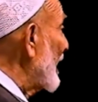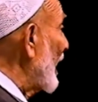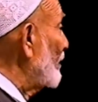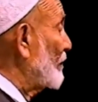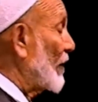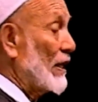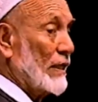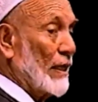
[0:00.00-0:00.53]

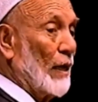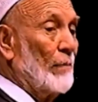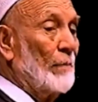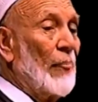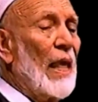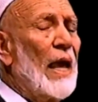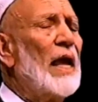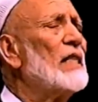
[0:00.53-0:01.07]
And they felt
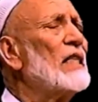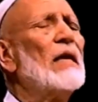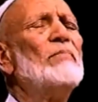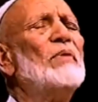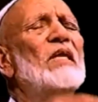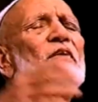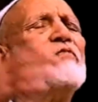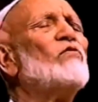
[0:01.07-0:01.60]
him.
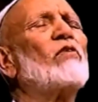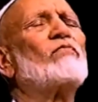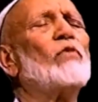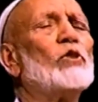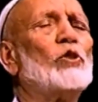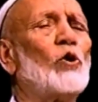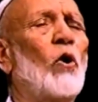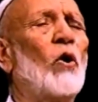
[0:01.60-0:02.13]
And they believed
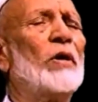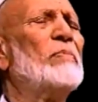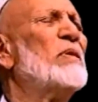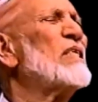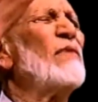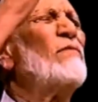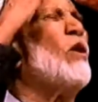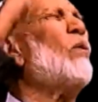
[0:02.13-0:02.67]
not for
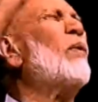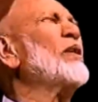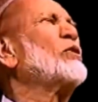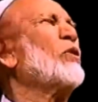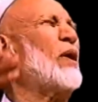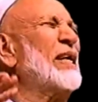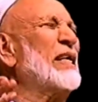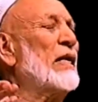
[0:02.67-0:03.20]
joy. It means they were
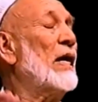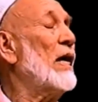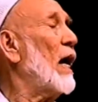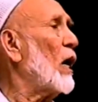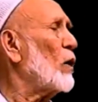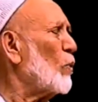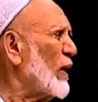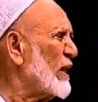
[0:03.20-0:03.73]
overjoyed
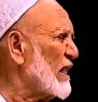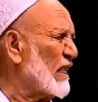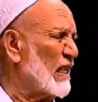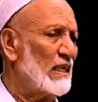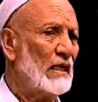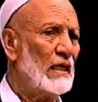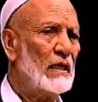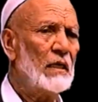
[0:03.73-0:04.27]
and
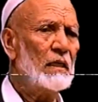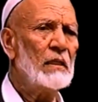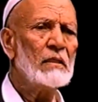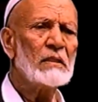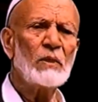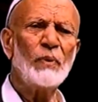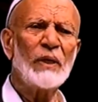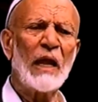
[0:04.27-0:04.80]
wondered.
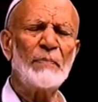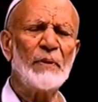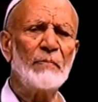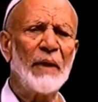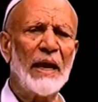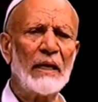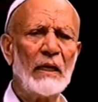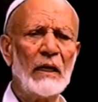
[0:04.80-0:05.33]
So what
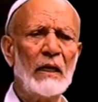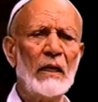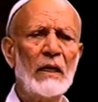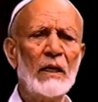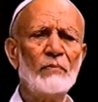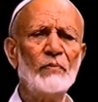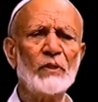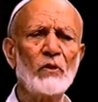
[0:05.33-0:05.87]
happened, man?
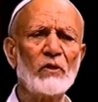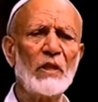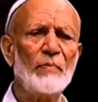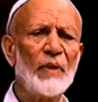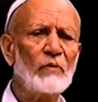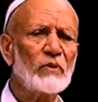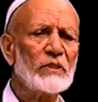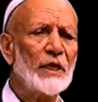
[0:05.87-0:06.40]
We
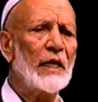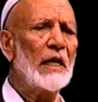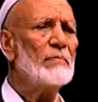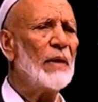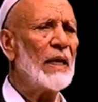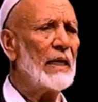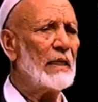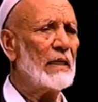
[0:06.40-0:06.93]
thought the man was
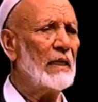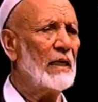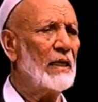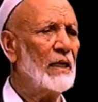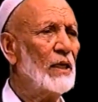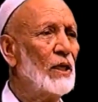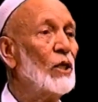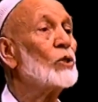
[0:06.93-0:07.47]
dead and buried.
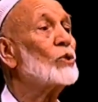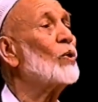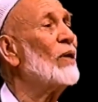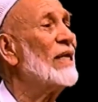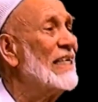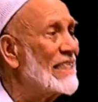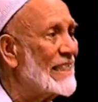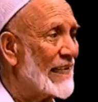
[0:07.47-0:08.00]

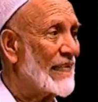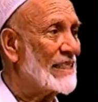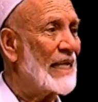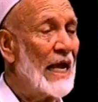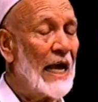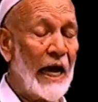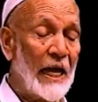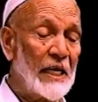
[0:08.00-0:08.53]
So he
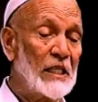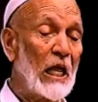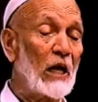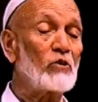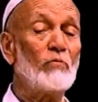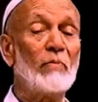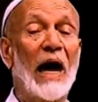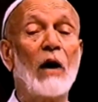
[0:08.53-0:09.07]
says,
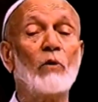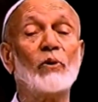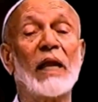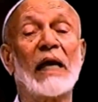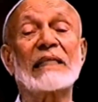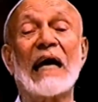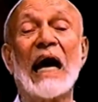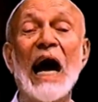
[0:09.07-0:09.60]
Aindakum
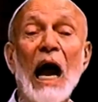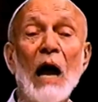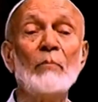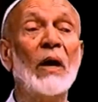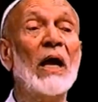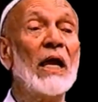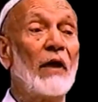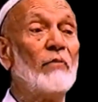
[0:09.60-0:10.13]
hahuna
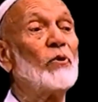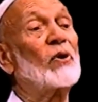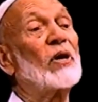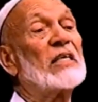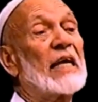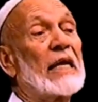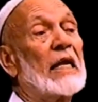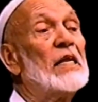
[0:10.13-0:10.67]
ta'am. Have
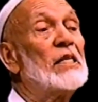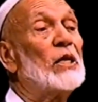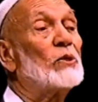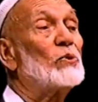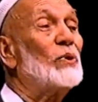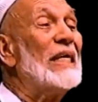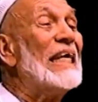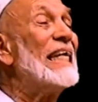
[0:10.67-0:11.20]
you got here
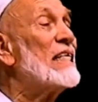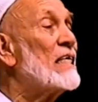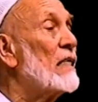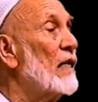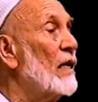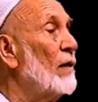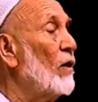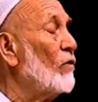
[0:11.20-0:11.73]
anything to
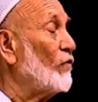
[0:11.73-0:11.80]
eat?